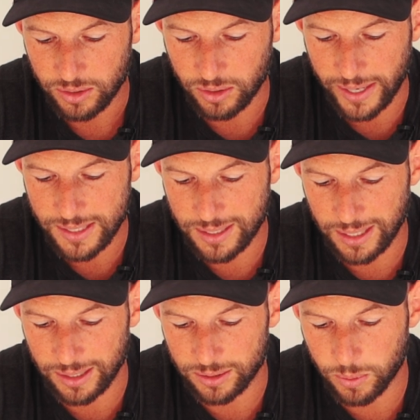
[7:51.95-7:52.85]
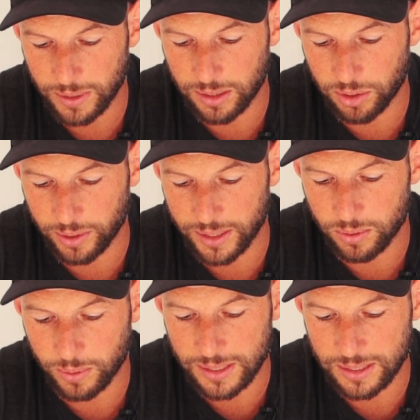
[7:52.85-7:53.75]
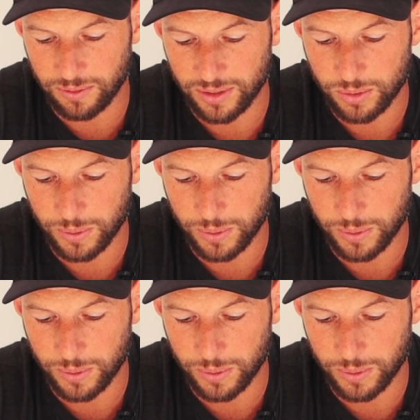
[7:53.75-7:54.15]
19, 23, 27,